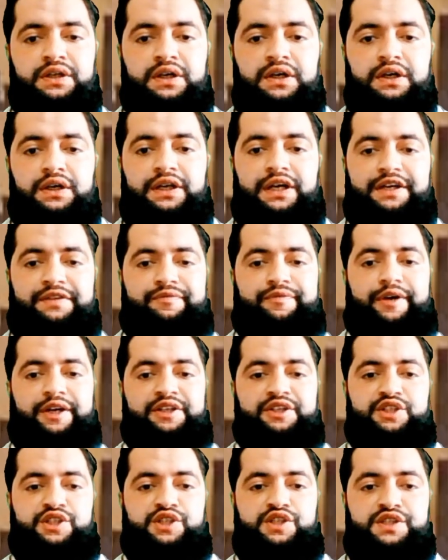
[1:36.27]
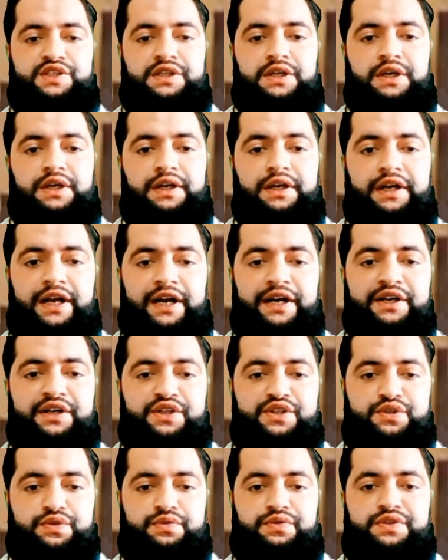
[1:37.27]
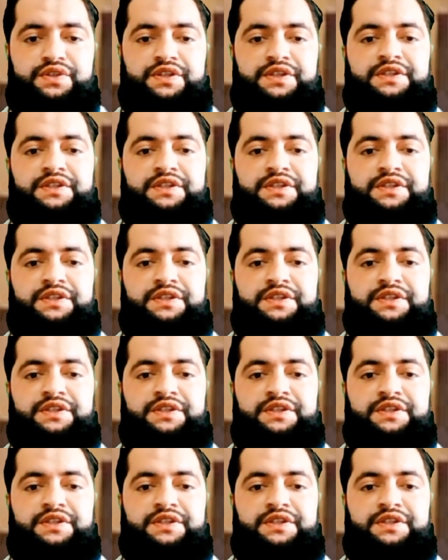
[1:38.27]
like factories, land resources,